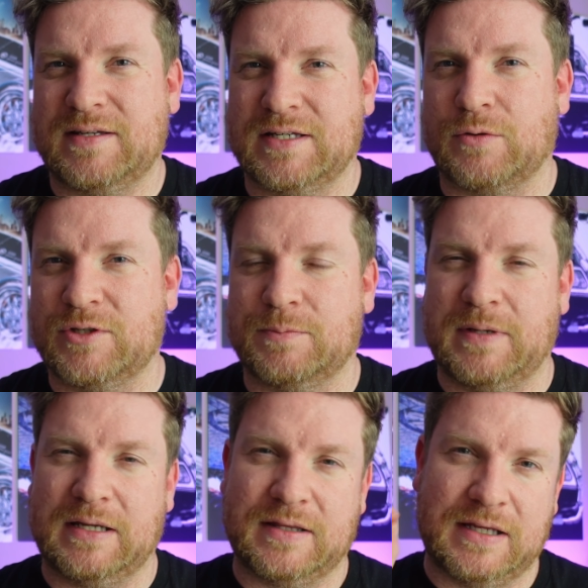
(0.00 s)
this is going to
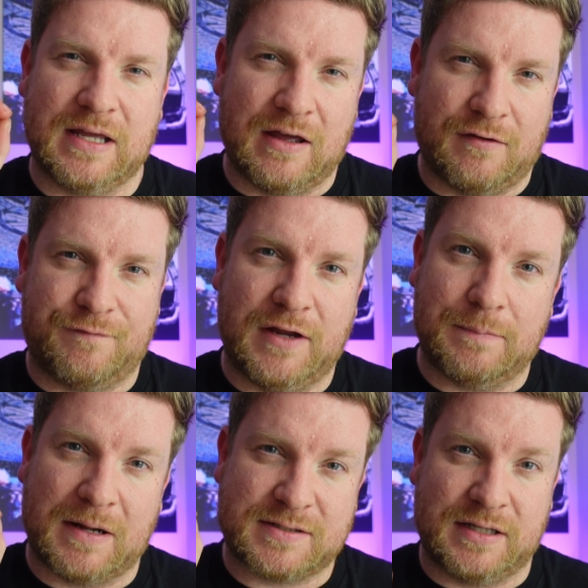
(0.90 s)
be the
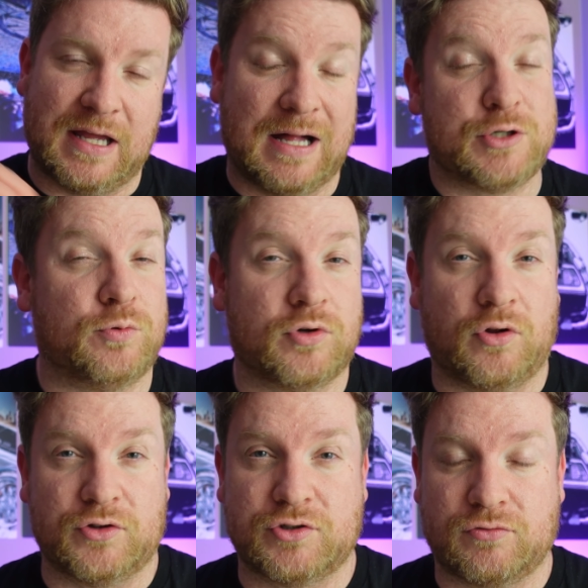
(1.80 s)
feedback to the actual
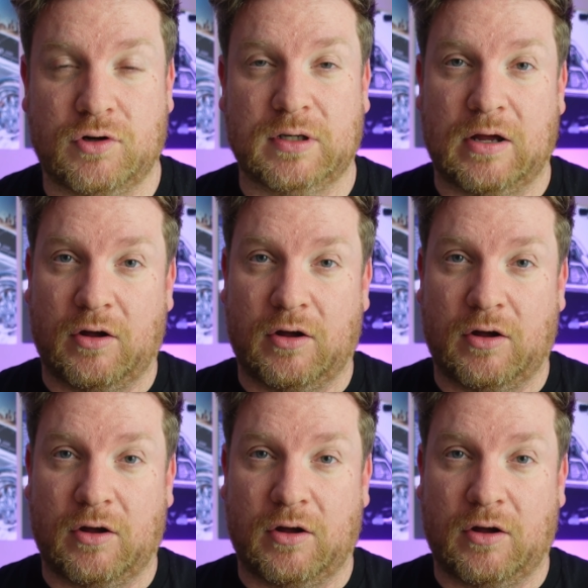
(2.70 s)
controller,